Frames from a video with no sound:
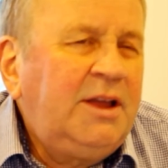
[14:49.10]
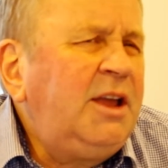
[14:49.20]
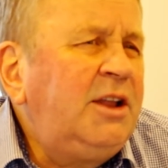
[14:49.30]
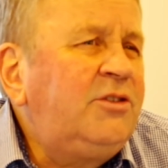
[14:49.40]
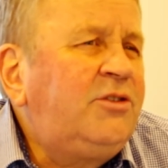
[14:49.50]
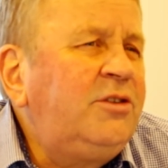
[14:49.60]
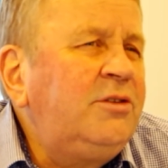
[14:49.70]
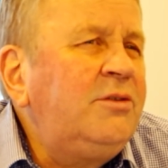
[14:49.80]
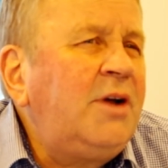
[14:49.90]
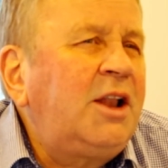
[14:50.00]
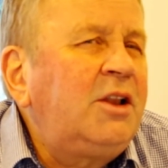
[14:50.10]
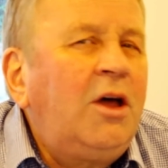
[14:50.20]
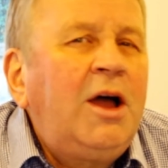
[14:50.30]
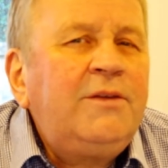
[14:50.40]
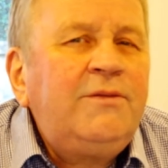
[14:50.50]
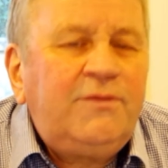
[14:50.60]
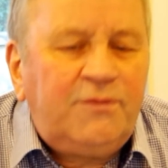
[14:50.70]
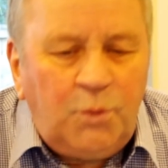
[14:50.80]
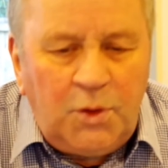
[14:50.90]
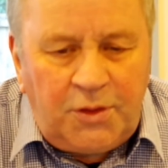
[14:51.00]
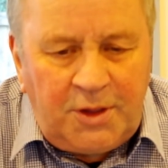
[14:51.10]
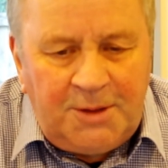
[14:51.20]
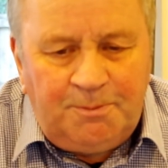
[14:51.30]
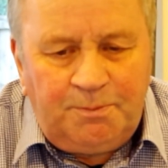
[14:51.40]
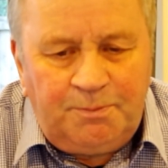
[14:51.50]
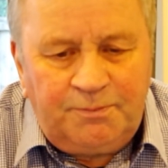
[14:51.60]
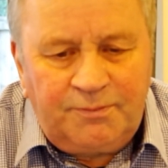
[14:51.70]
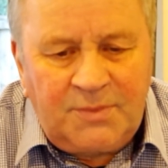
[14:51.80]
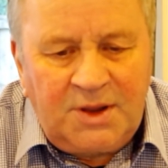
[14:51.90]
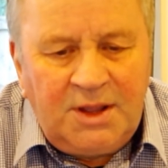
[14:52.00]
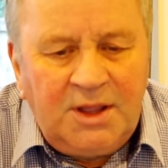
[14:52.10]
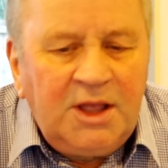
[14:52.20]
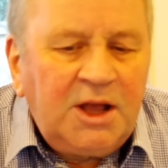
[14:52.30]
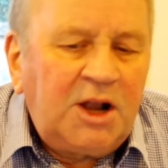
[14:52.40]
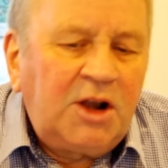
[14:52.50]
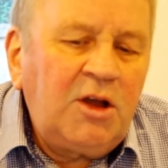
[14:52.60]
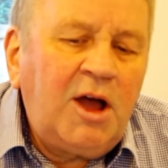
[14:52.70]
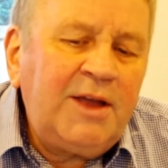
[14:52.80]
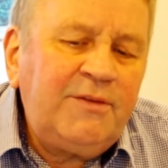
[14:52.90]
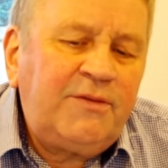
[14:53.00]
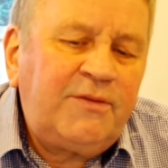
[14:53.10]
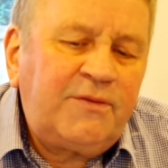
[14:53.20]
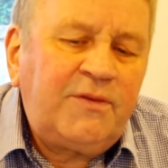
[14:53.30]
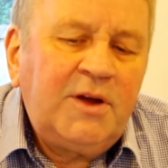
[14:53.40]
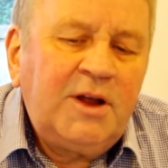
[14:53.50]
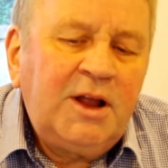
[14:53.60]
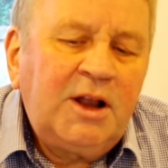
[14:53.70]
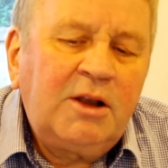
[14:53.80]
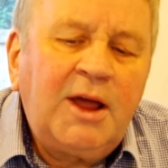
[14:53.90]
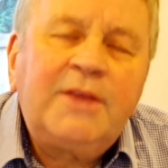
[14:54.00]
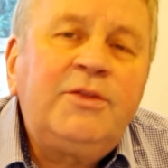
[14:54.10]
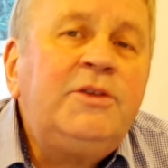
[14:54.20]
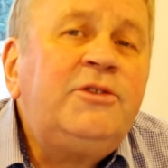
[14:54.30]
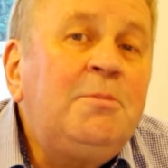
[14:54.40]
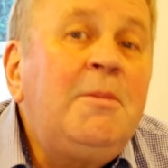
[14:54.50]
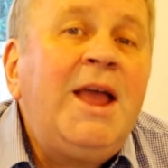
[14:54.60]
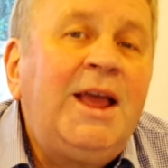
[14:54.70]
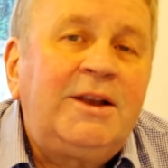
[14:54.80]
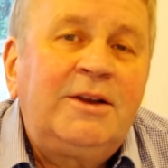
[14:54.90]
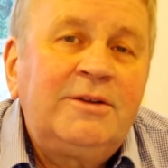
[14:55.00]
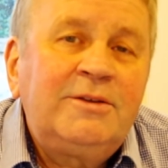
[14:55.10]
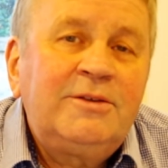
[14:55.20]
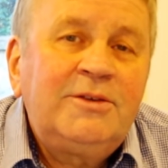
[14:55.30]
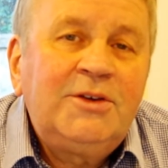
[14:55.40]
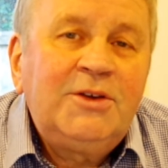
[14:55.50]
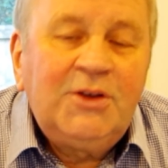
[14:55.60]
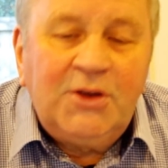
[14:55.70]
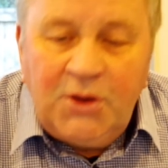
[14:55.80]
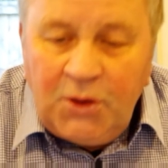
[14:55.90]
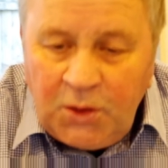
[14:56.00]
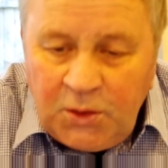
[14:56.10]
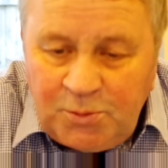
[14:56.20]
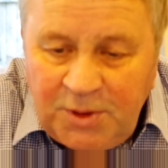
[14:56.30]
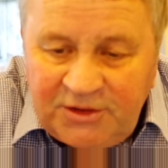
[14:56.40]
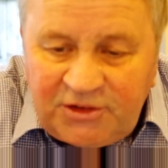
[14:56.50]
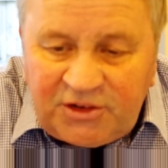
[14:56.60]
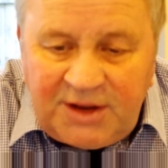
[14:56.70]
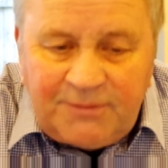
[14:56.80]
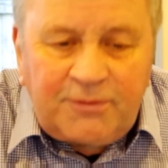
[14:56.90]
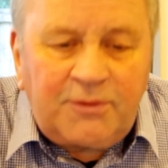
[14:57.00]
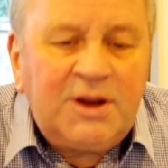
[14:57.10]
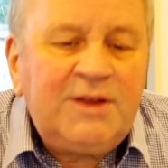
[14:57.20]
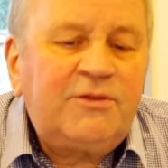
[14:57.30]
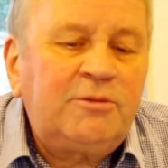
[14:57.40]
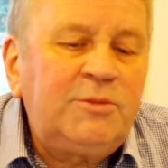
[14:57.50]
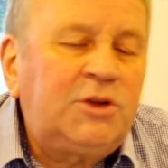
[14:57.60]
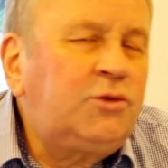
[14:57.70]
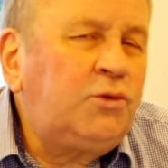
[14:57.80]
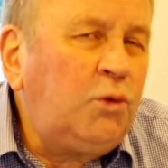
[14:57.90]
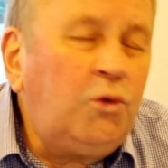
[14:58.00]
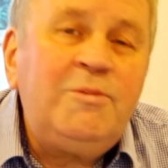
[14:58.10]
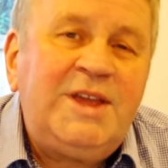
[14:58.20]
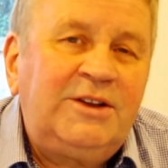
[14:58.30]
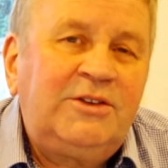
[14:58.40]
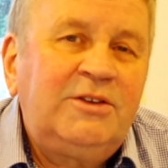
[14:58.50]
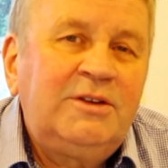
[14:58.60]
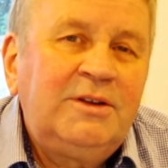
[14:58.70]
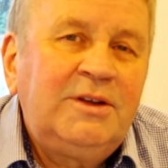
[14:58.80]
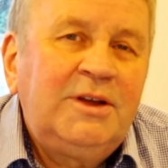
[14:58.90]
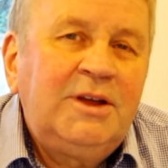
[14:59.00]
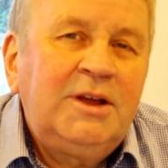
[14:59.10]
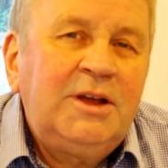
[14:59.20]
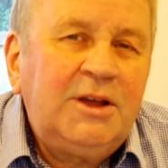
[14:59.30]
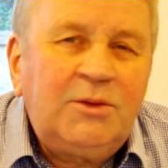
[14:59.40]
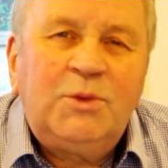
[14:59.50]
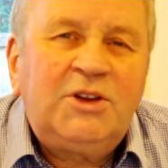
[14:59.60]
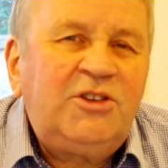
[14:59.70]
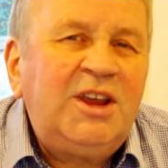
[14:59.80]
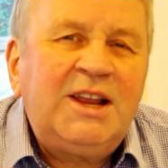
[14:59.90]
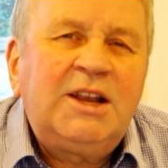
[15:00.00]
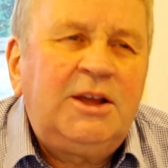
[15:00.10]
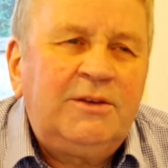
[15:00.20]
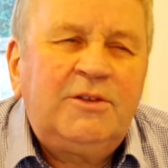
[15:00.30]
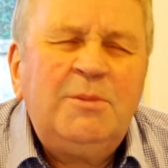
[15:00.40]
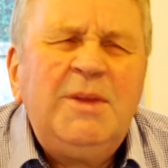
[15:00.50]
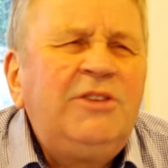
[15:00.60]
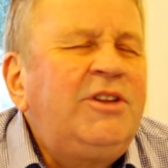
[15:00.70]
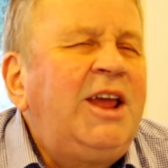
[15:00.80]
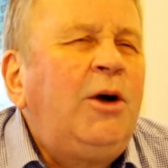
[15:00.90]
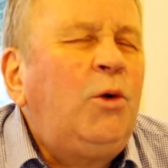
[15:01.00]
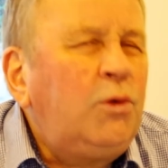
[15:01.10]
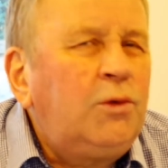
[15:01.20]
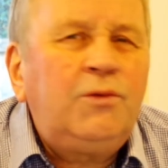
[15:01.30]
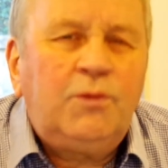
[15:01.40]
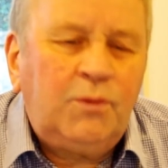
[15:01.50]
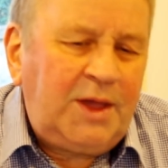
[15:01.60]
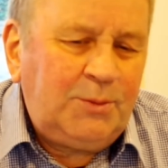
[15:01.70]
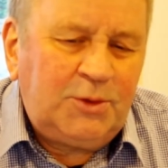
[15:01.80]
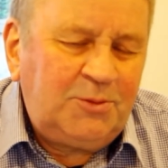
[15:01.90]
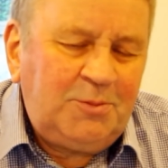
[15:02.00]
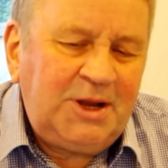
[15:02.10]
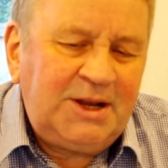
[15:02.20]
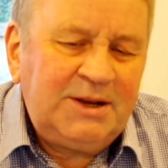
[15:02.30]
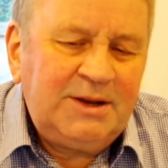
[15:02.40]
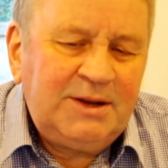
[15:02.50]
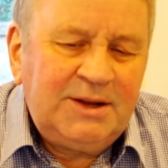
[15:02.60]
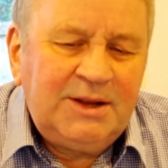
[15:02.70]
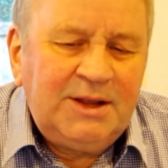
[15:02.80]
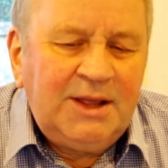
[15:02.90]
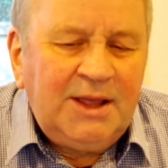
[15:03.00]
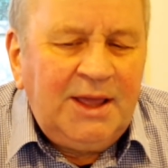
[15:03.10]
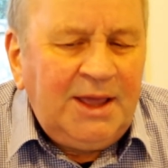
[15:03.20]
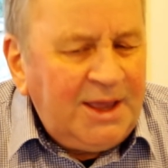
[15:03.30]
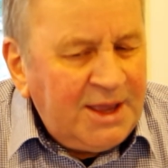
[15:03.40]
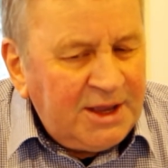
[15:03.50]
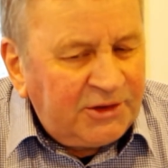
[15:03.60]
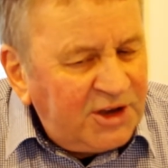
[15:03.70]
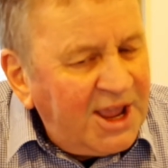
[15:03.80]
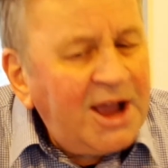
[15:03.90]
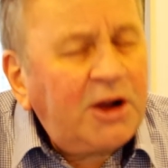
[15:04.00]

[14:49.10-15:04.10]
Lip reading: into a life with him, a life like this man who'd been set free from the torment in which he lived. Imagine how awful that would have been. He is now